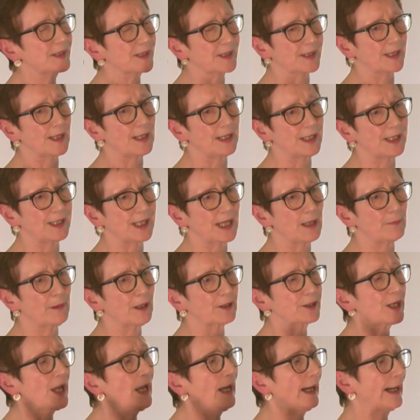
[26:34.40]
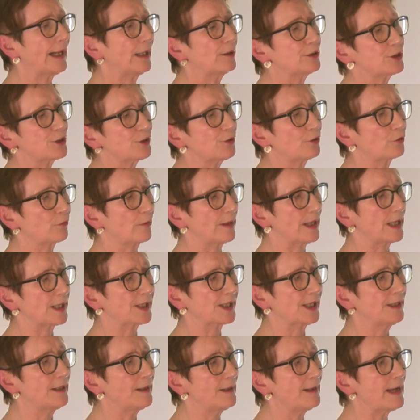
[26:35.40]
society about how do you
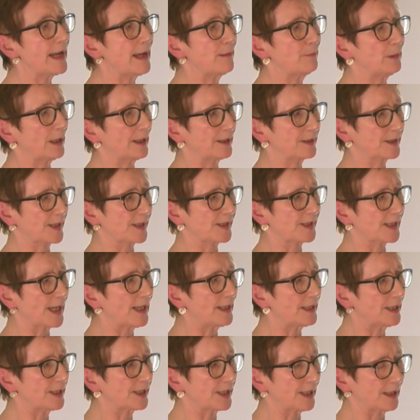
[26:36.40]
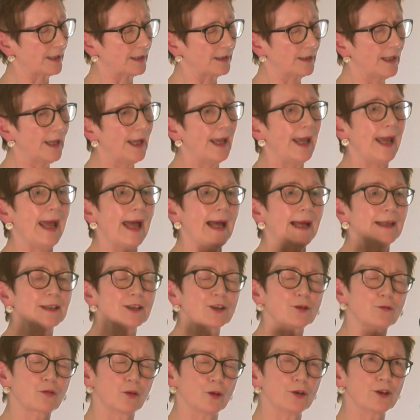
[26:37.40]
create an enabling society. And
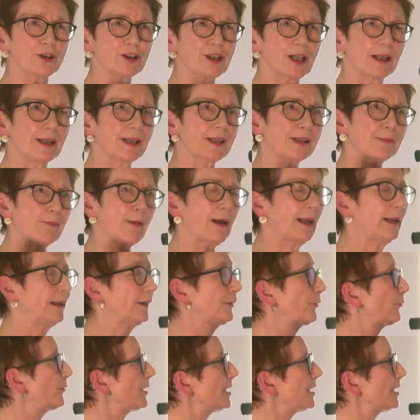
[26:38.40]
crucially as well, the